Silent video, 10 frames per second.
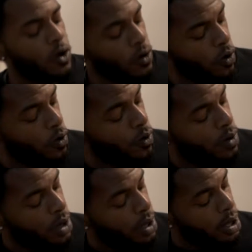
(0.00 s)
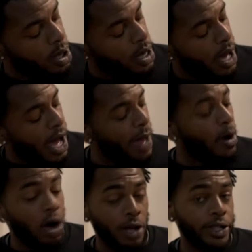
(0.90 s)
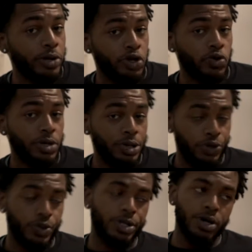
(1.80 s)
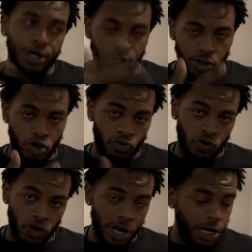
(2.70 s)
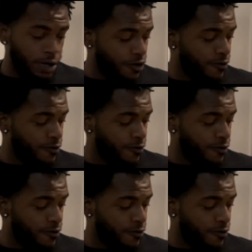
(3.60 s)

Cool. I'm also doing this with the other girl, Mariah.